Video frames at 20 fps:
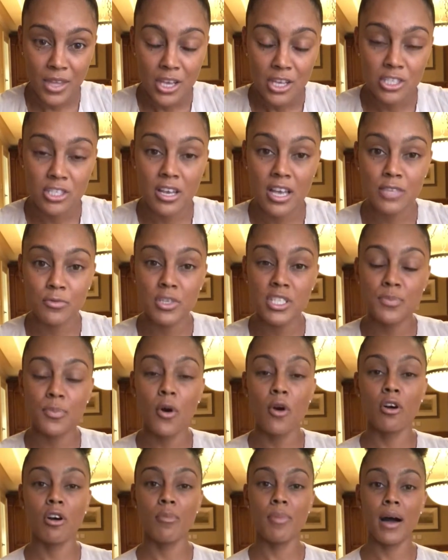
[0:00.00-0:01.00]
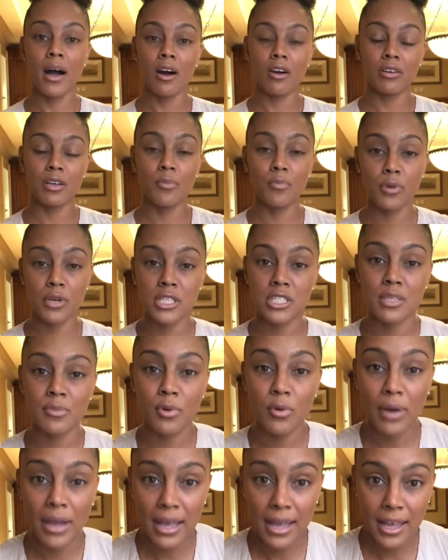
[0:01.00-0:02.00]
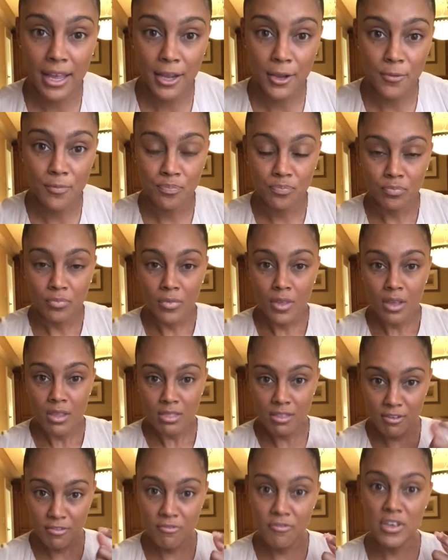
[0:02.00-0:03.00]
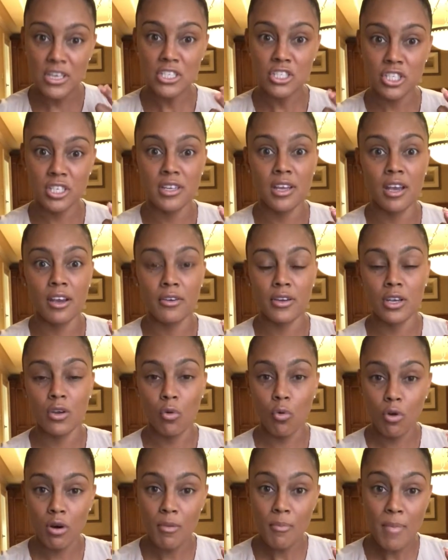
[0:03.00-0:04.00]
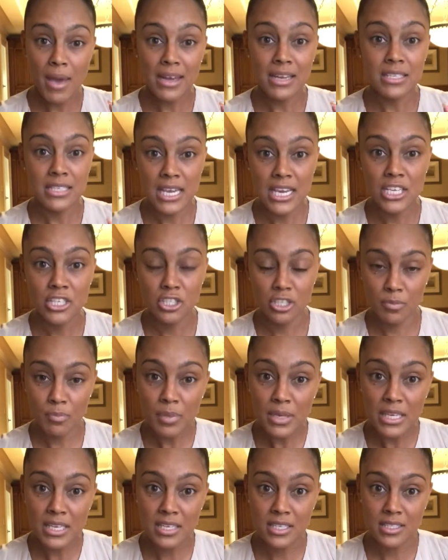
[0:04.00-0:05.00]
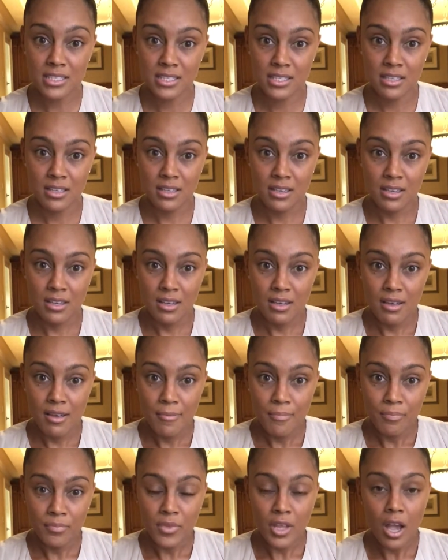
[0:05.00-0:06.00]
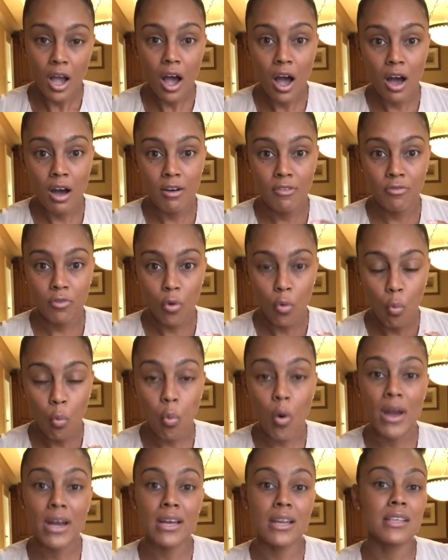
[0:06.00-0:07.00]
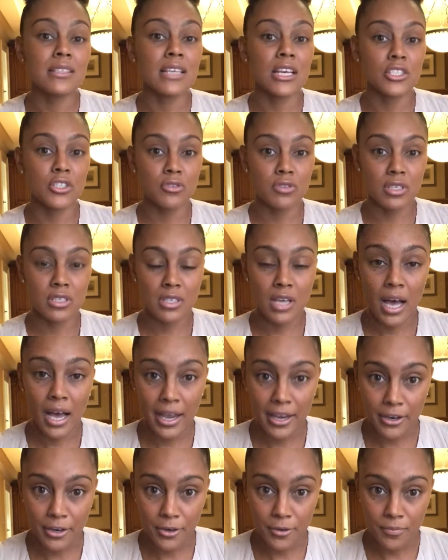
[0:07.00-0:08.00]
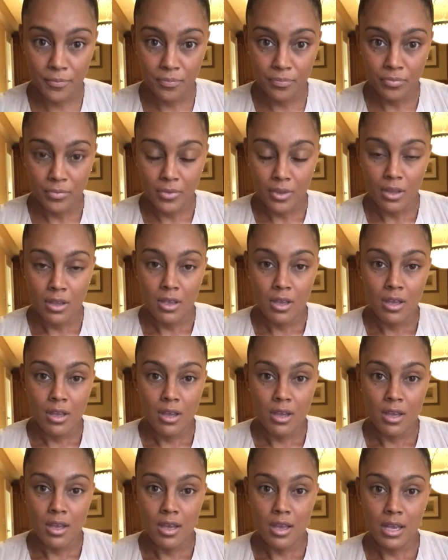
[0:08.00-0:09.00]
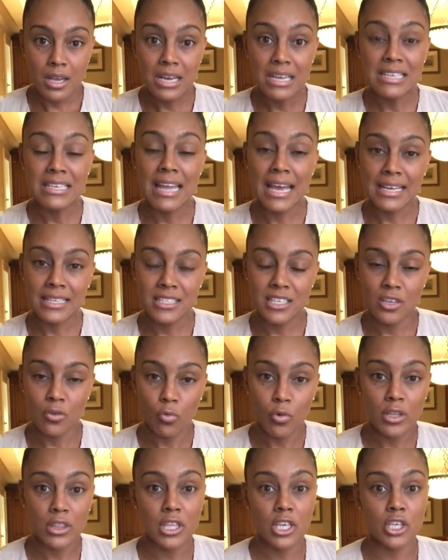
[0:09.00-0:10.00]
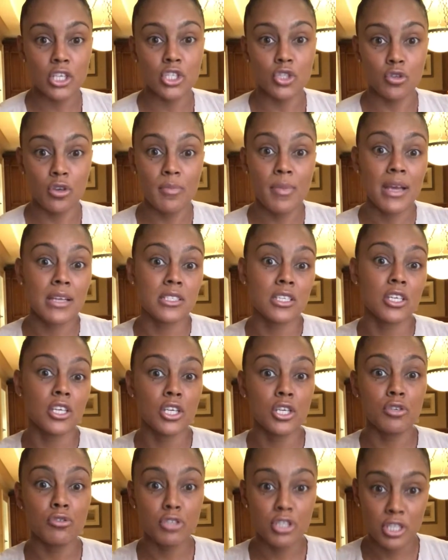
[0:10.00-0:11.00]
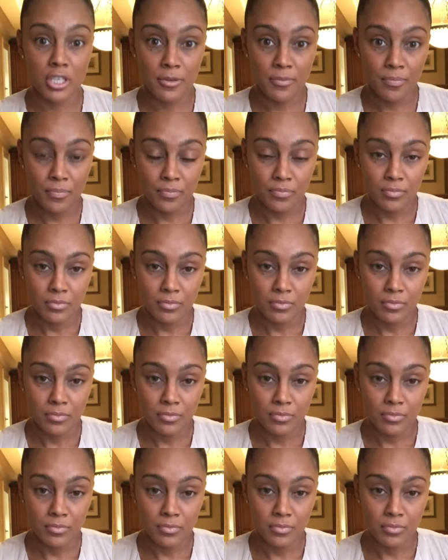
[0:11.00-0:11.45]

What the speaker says: So as we spoke about in Principle A, the visionary or meditation piece of what it is that you desire, connected with the extreme execution,